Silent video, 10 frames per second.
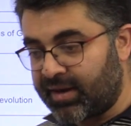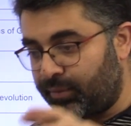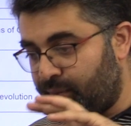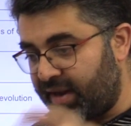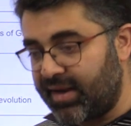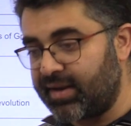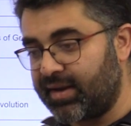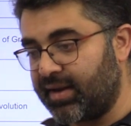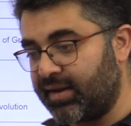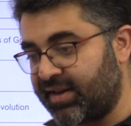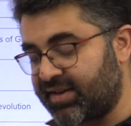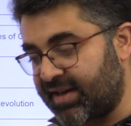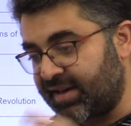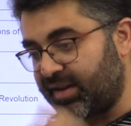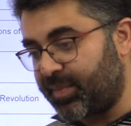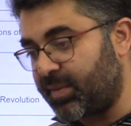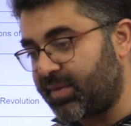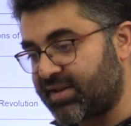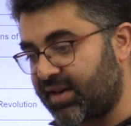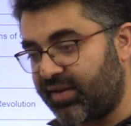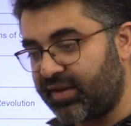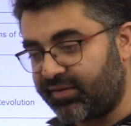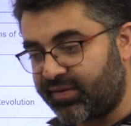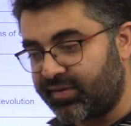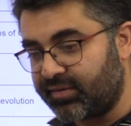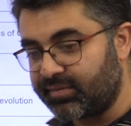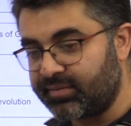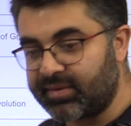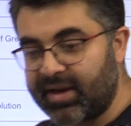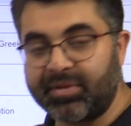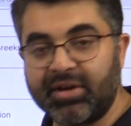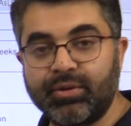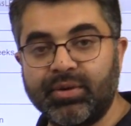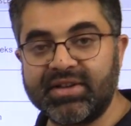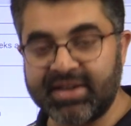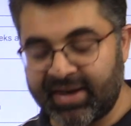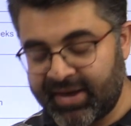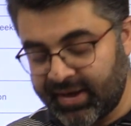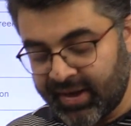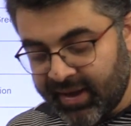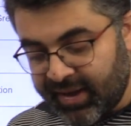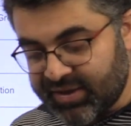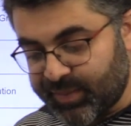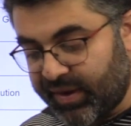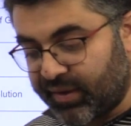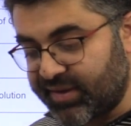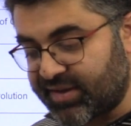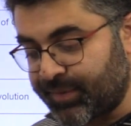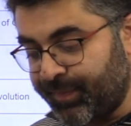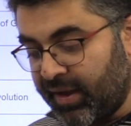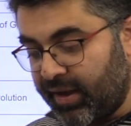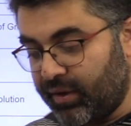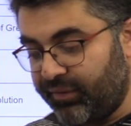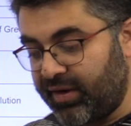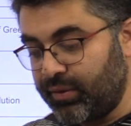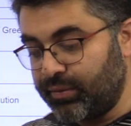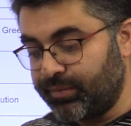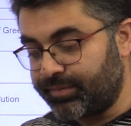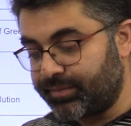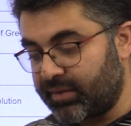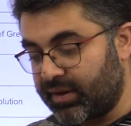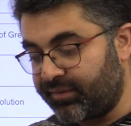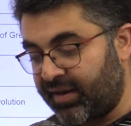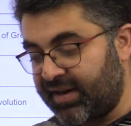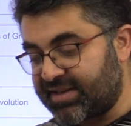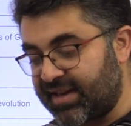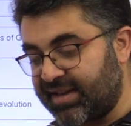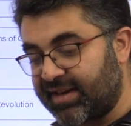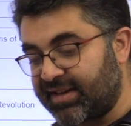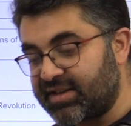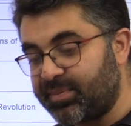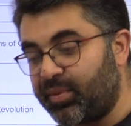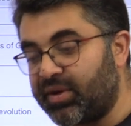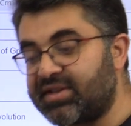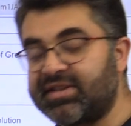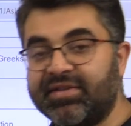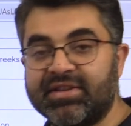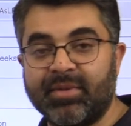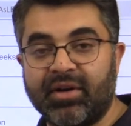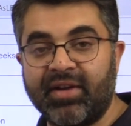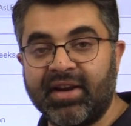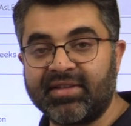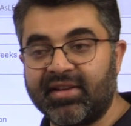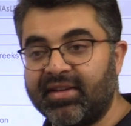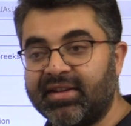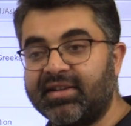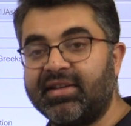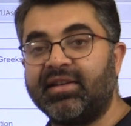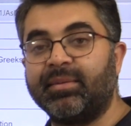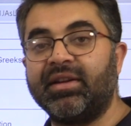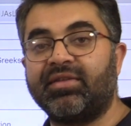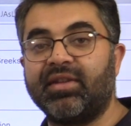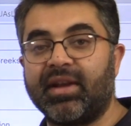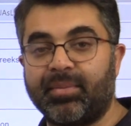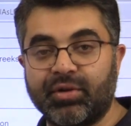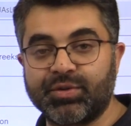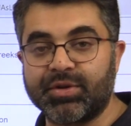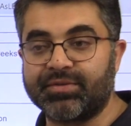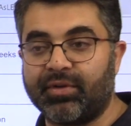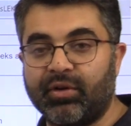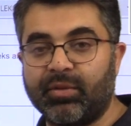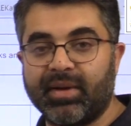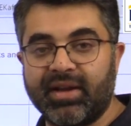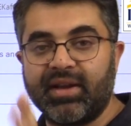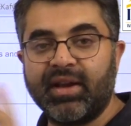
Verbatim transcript: Now, why uh, there is another purpose that we have kept it towards the end is because you know, when you uh, when I say that there's a positivism or when I say there's a deterministic approach was followed by